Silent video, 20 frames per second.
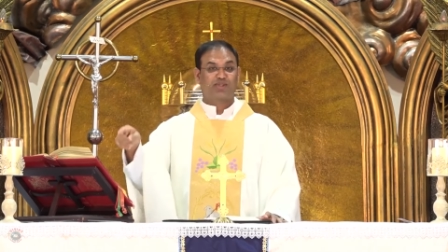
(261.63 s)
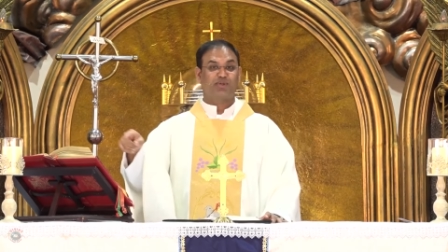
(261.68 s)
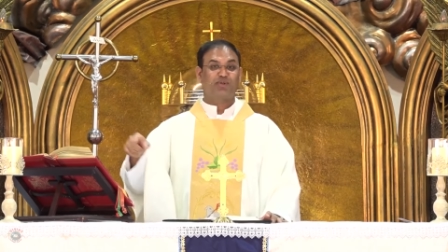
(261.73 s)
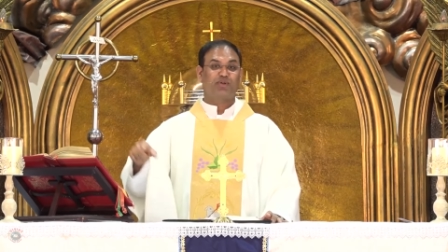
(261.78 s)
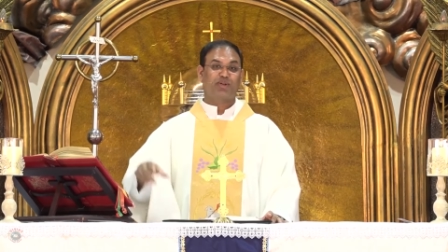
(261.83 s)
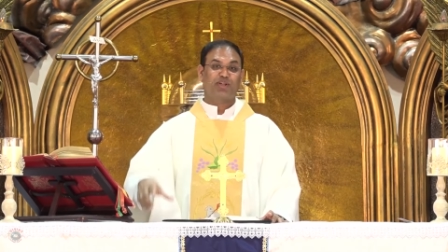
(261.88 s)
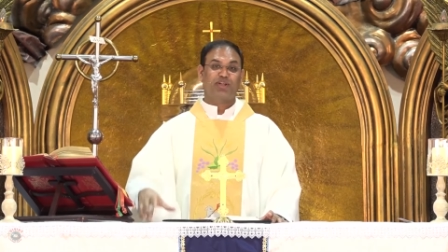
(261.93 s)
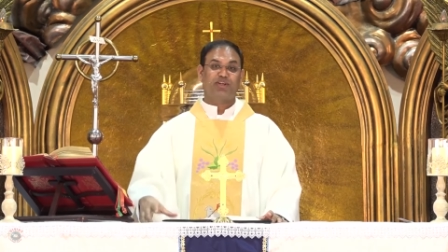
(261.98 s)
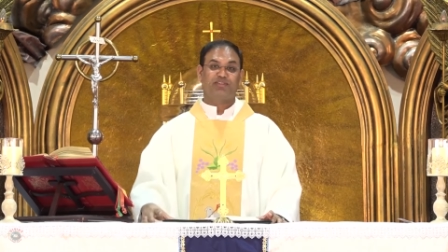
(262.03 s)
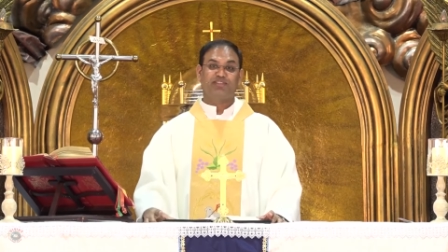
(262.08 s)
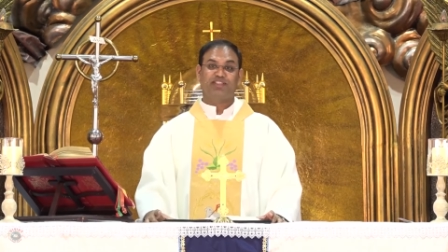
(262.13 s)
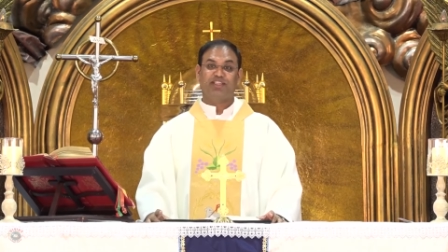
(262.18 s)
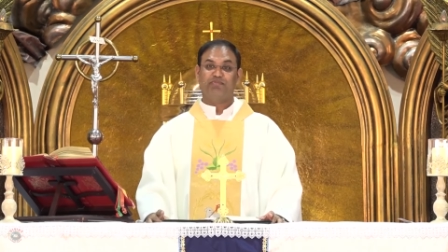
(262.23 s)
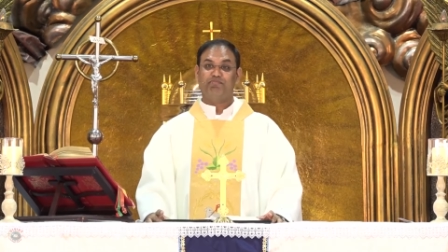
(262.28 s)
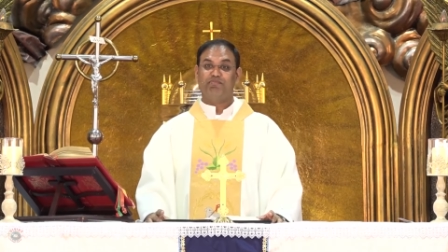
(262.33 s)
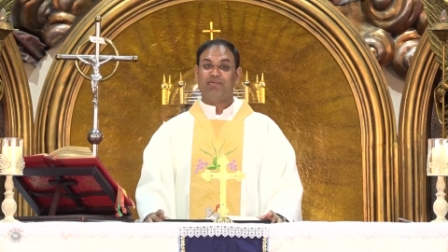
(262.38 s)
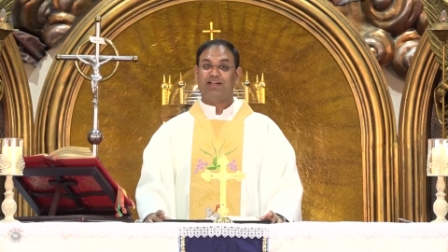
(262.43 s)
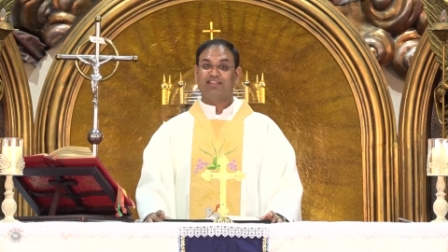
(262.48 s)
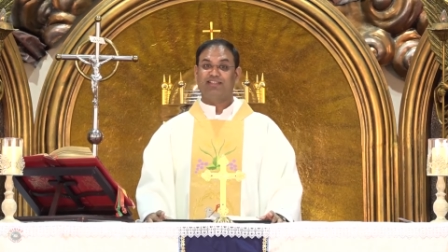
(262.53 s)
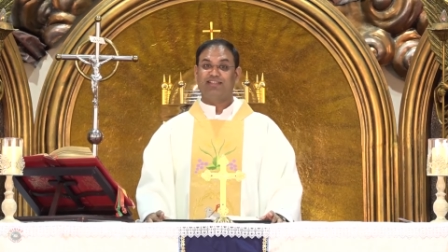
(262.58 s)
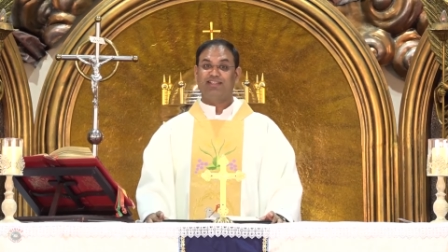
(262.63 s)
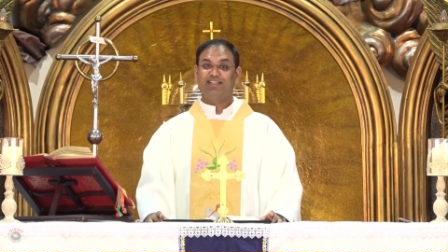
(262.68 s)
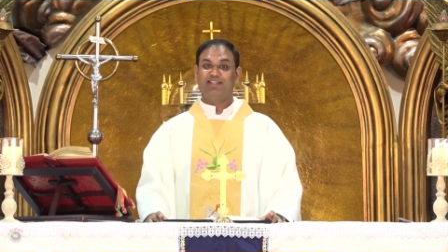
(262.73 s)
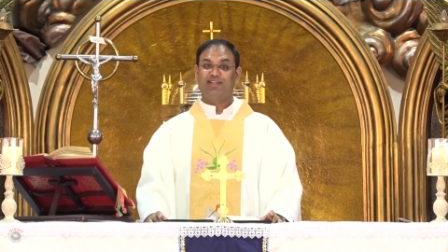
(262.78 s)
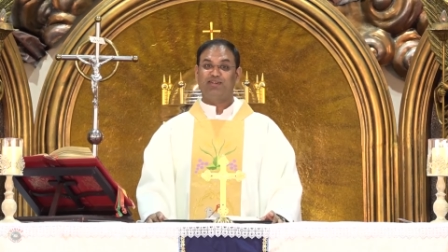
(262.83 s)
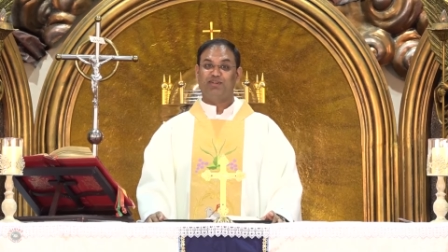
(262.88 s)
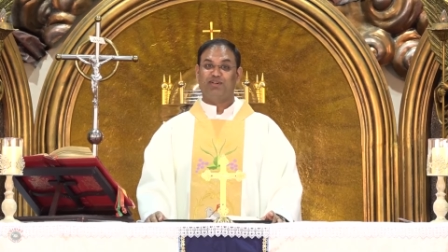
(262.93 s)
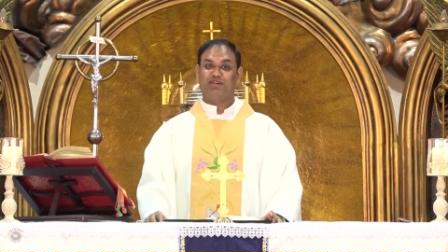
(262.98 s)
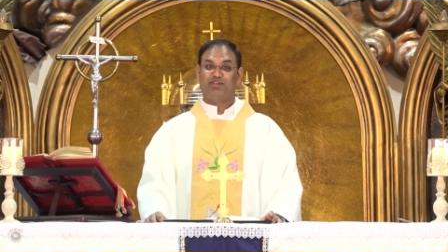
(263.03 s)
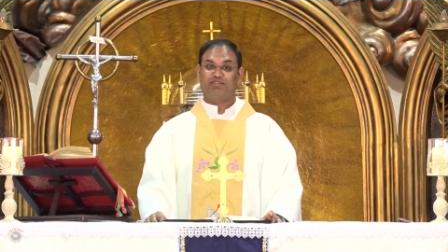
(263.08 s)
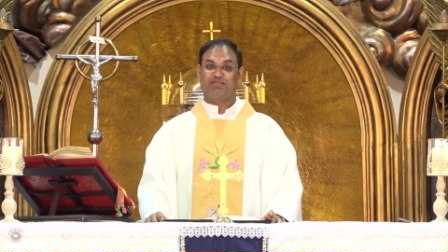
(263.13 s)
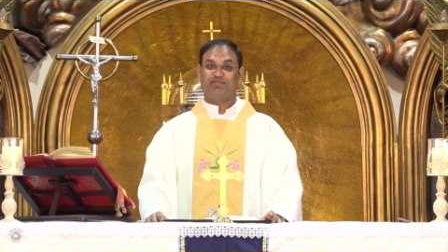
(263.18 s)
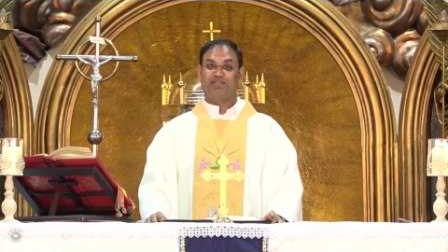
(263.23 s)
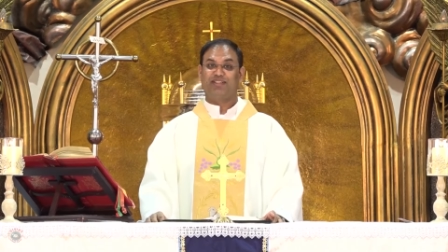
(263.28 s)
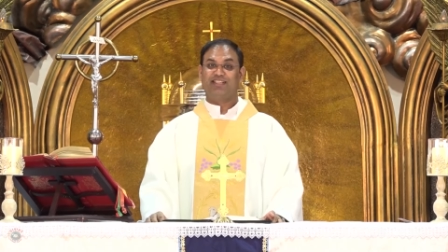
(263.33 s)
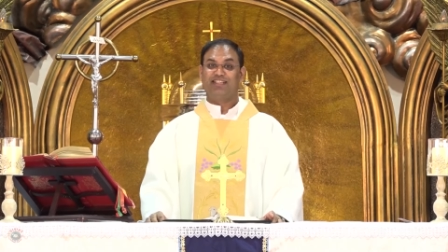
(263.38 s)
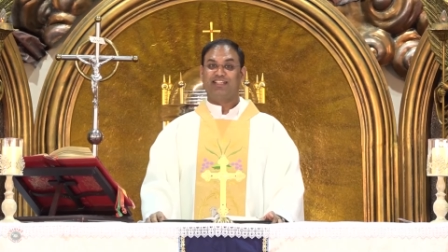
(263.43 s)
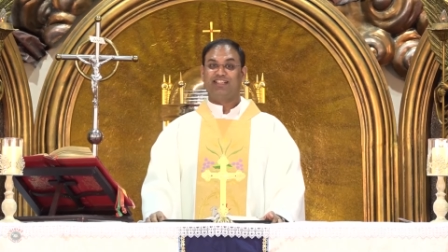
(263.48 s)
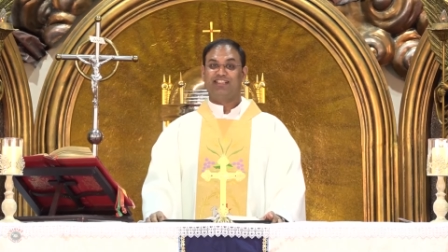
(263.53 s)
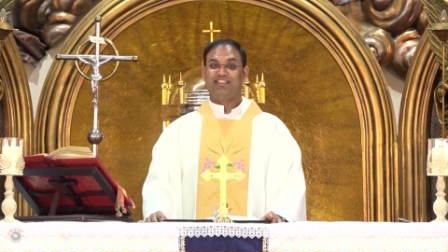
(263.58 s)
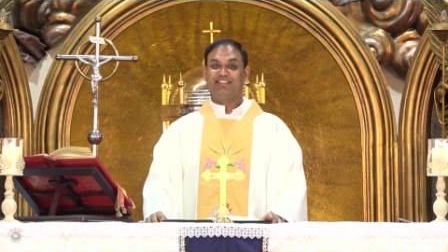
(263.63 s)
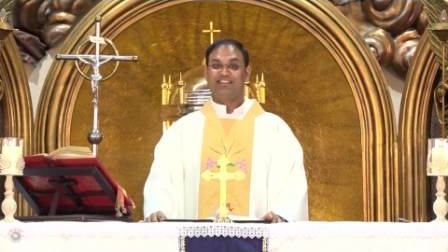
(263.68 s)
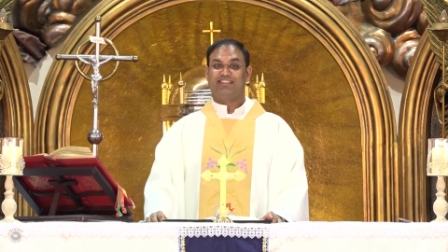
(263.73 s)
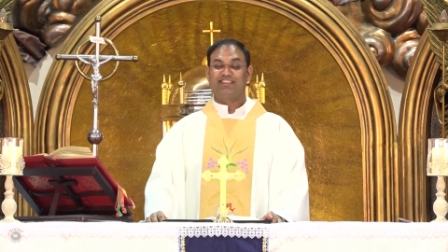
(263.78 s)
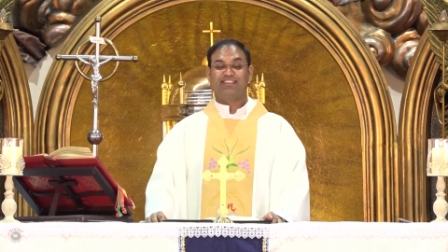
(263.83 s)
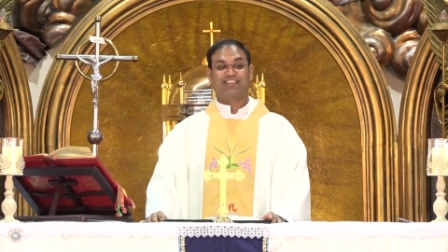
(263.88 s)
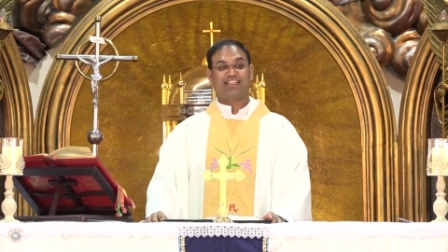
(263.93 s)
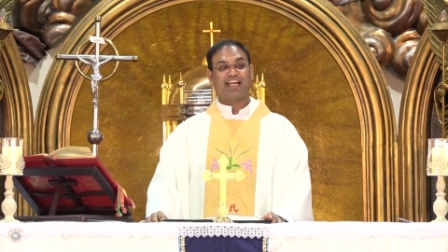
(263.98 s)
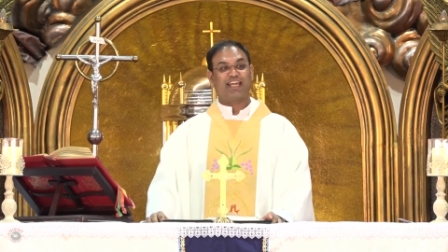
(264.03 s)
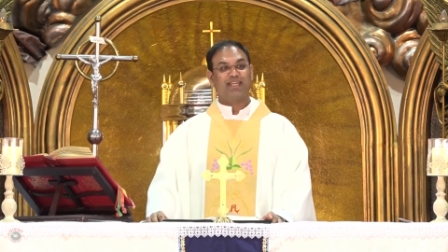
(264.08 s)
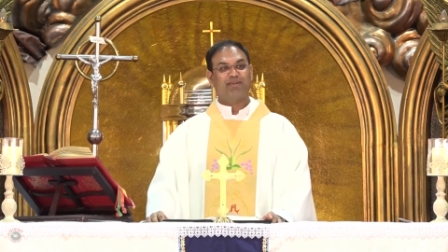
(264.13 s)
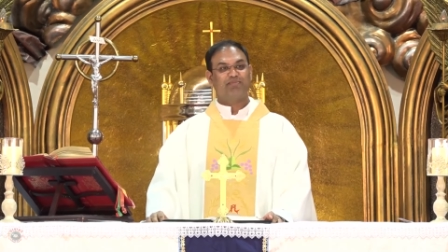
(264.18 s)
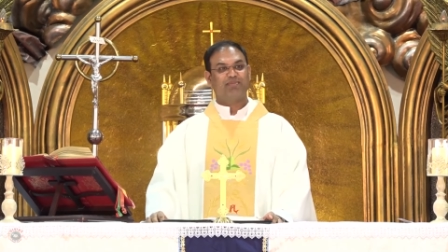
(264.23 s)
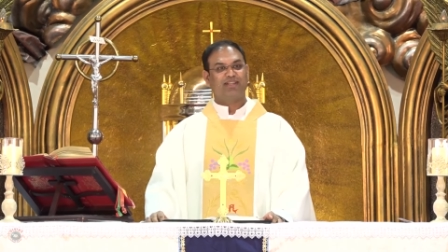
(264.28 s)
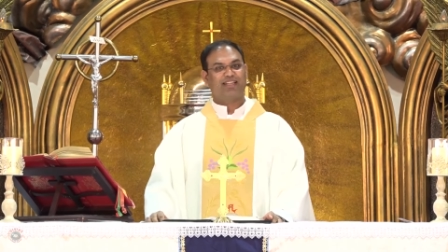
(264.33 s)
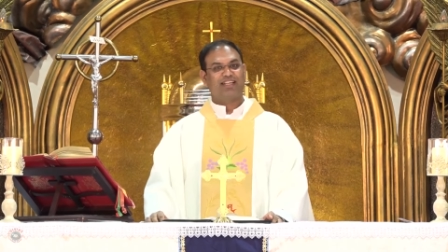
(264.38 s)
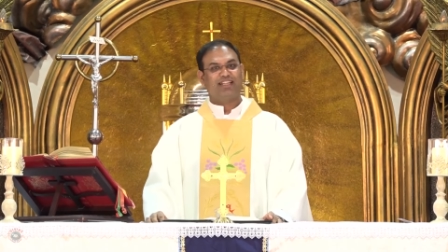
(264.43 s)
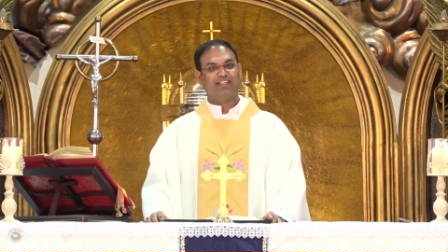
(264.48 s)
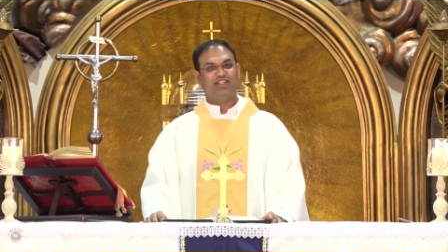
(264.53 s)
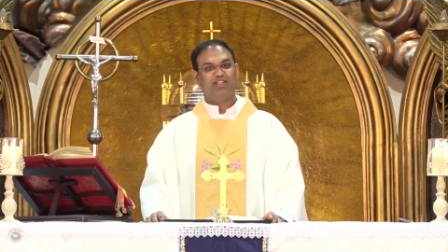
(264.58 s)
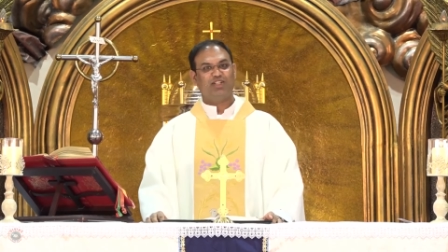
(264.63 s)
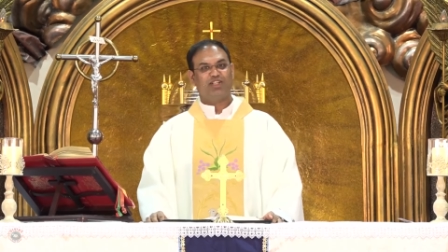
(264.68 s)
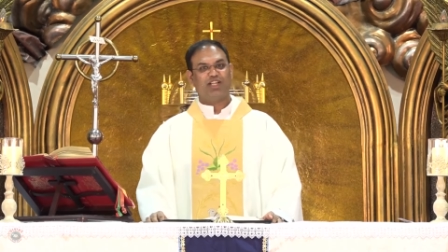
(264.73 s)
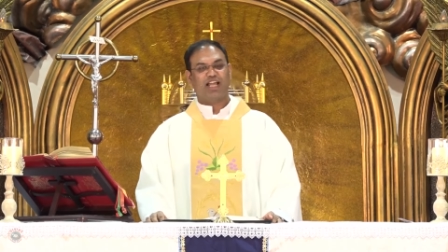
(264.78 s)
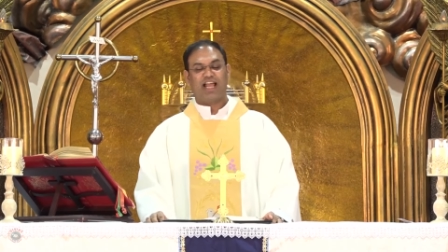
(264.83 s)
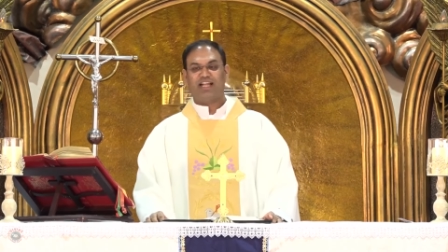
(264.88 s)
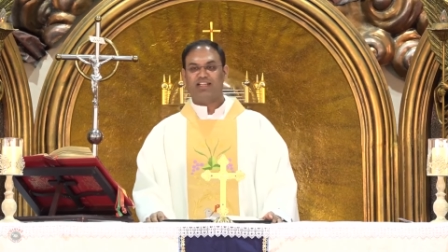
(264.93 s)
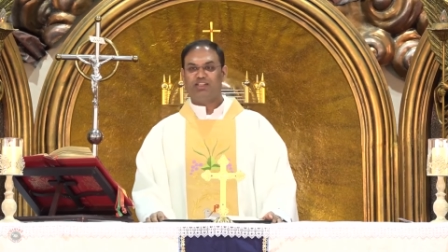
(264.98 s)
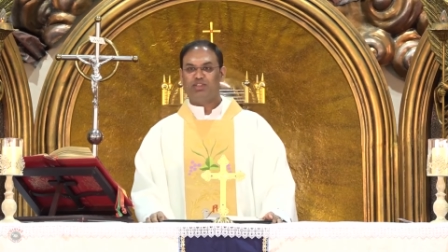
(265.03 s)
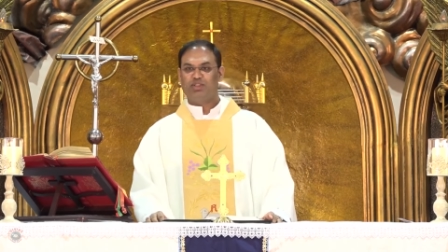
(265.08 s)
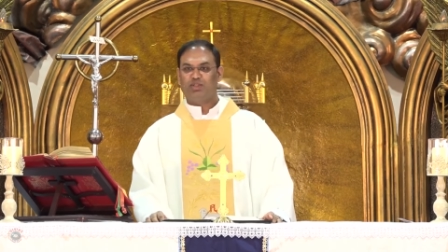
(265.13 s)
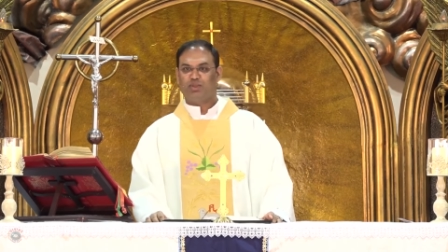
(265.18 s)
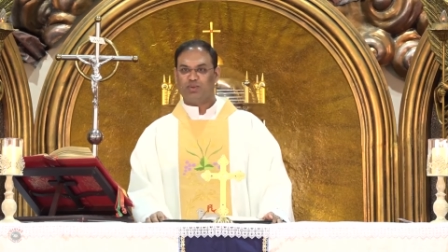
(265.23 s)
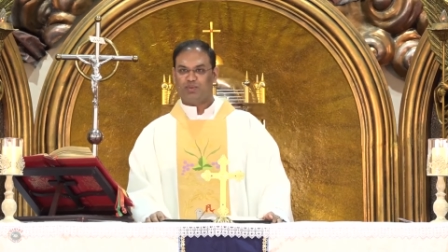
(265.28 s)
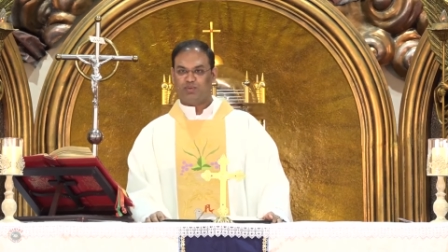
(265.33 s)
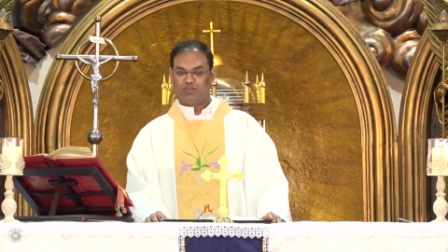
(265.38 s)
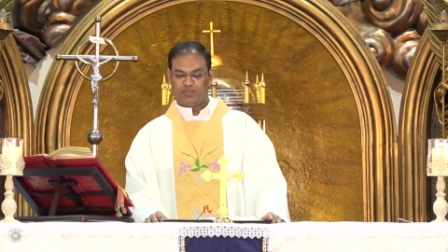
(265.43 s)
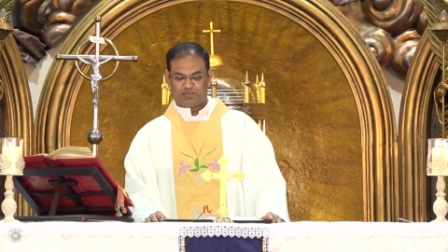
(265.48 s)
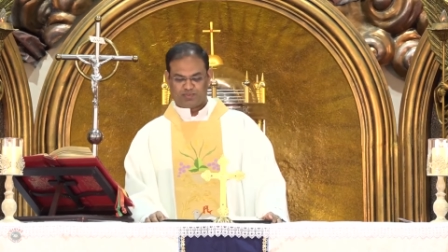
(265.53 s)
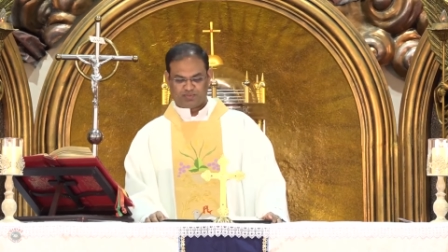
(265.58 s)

story of the mother-in-law of Simon and Andrew.